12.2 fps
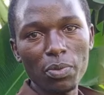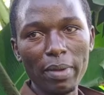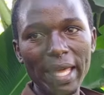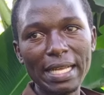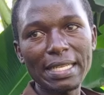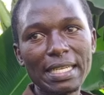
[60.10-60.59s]
to
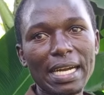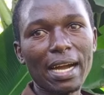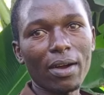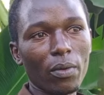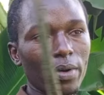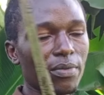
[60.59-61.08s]
make
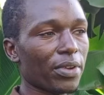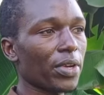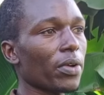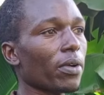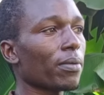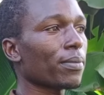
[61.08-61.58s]
a good
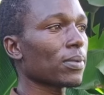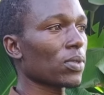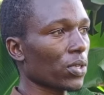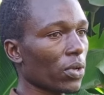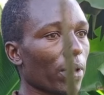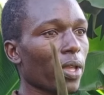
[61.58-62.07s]
video
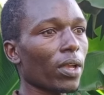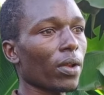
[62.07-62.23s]
showing